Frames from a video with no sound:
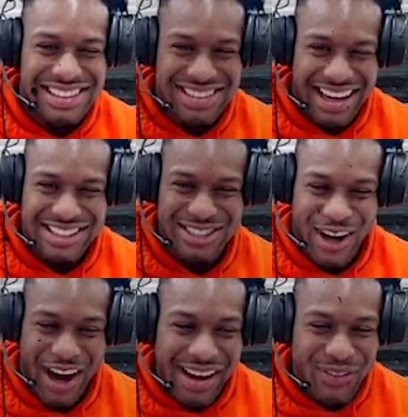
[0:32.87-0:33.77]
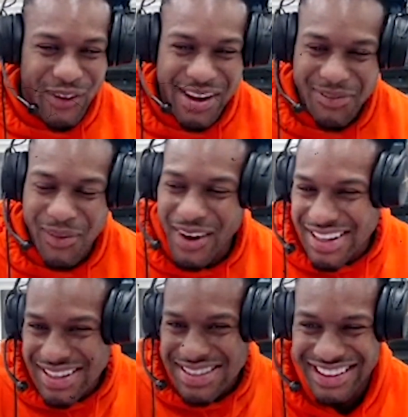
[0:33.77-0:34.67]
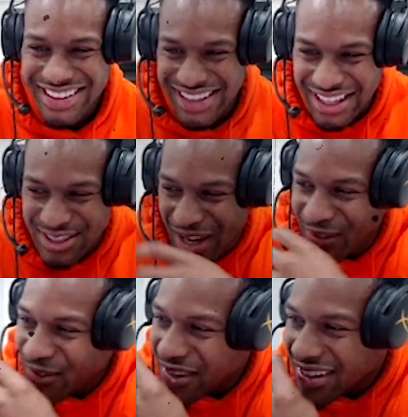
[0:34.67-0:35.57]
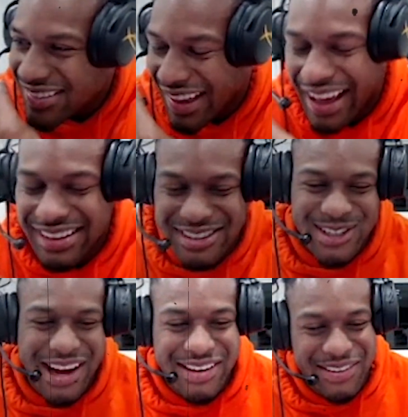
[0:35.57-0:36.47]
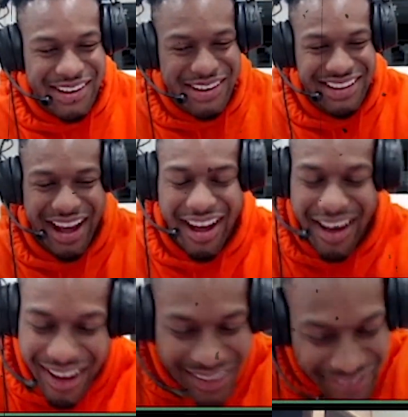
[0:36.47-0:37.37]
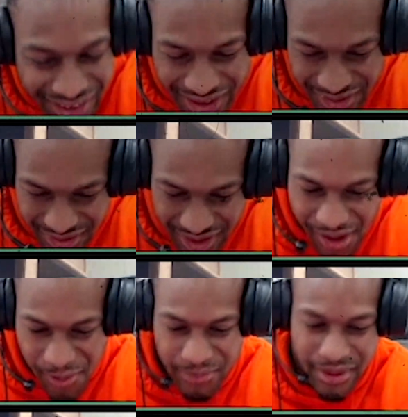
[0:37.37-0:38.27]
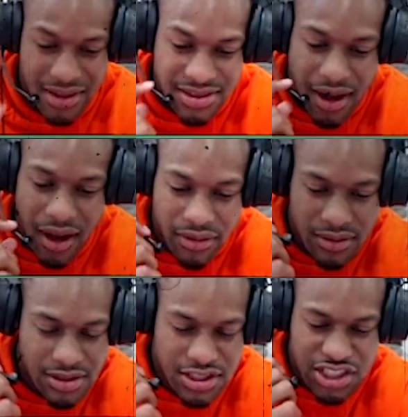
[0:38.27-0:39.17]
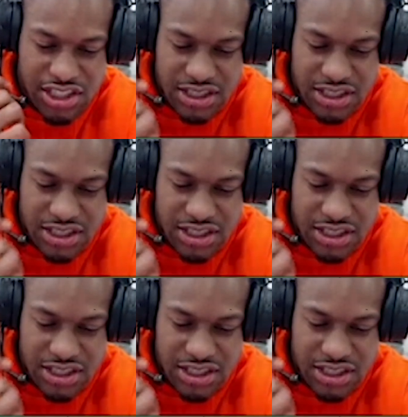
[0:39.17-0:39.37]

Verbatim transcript: that a strike for him, boys? Is that a strike for him? That's a strike, bro. Ah, man. Damn, that's tough. That's fair. GG.